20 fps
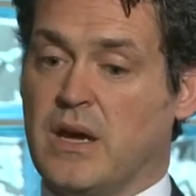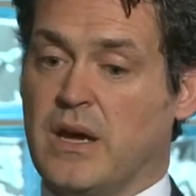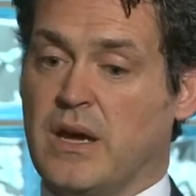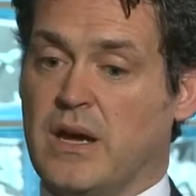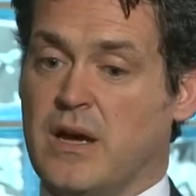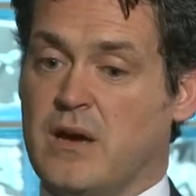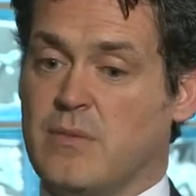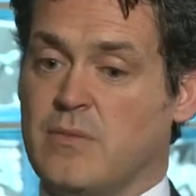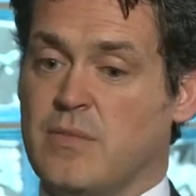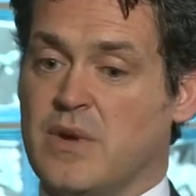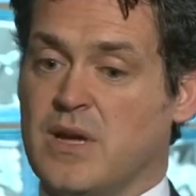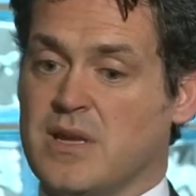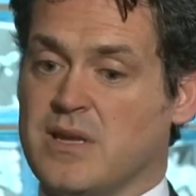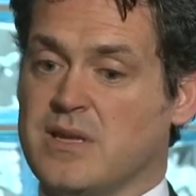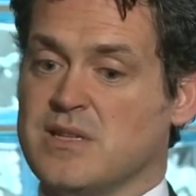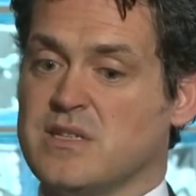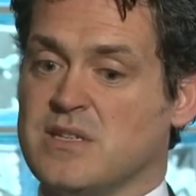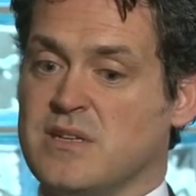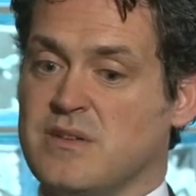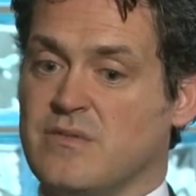And
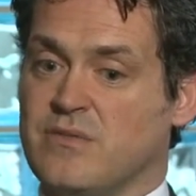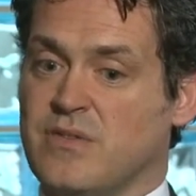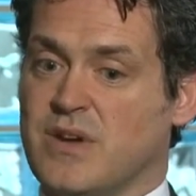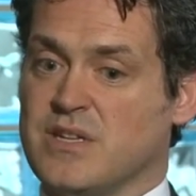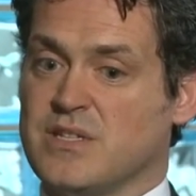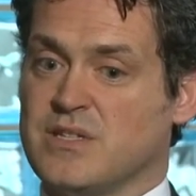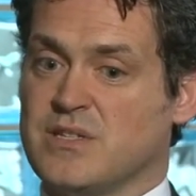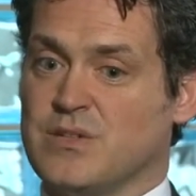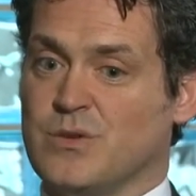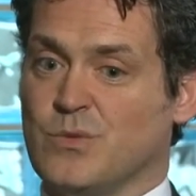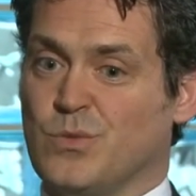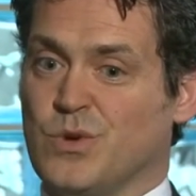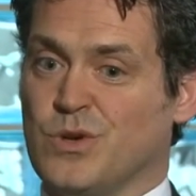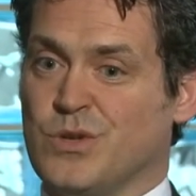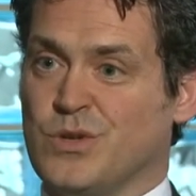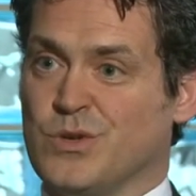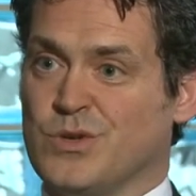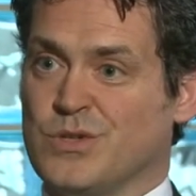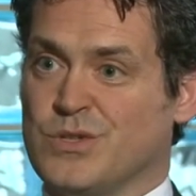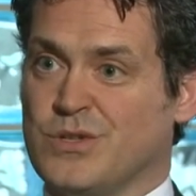as an investor,
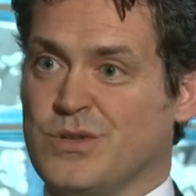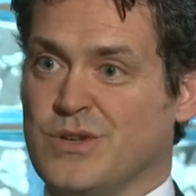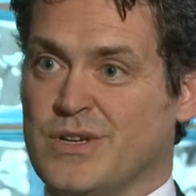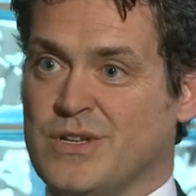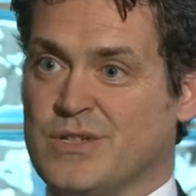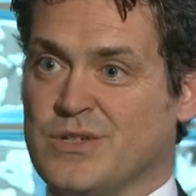what you're doing